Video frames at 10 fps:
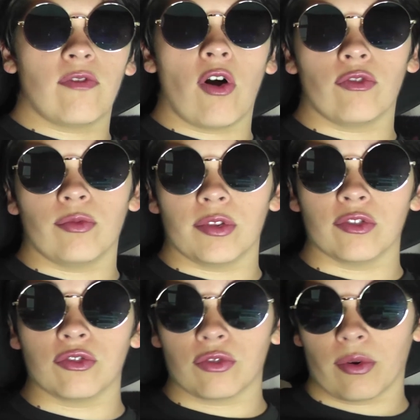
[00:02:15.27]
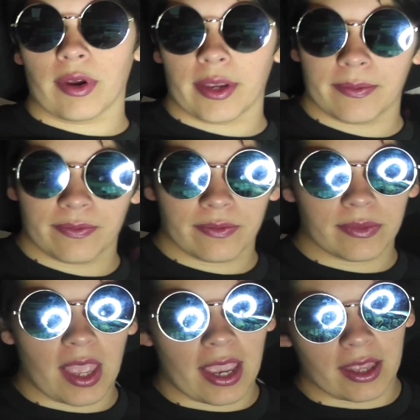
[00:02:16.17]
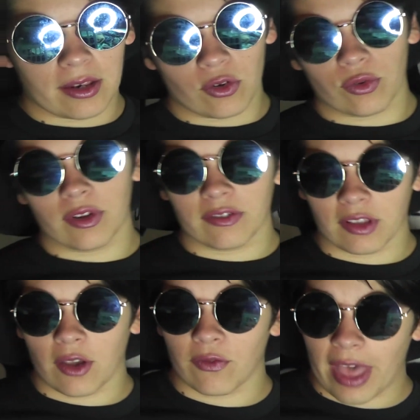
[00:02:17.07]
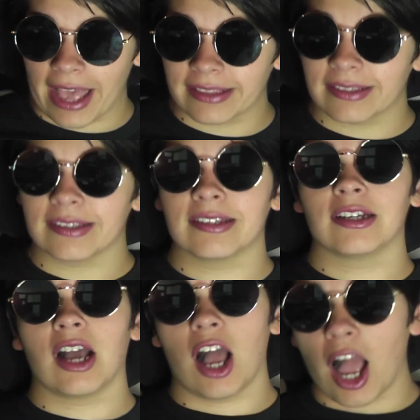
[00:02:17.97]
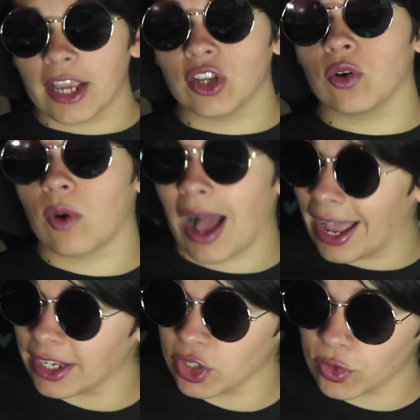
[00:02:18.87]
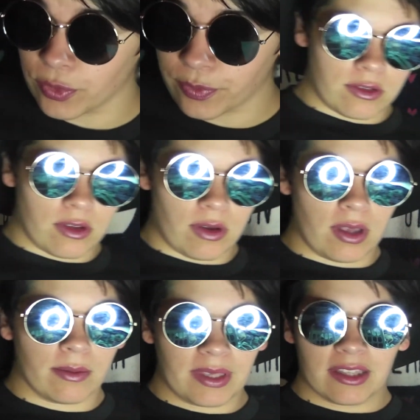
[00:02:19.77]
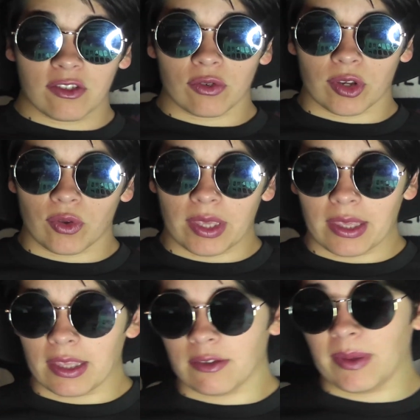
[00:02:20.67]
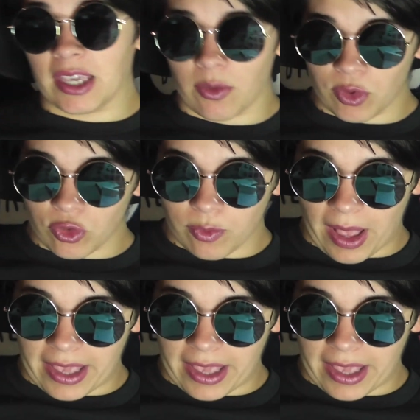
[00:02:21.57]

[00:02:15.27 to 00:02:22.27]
involved with the story, and who doesn't love that? I know I do. So in this story, Yugi is being abused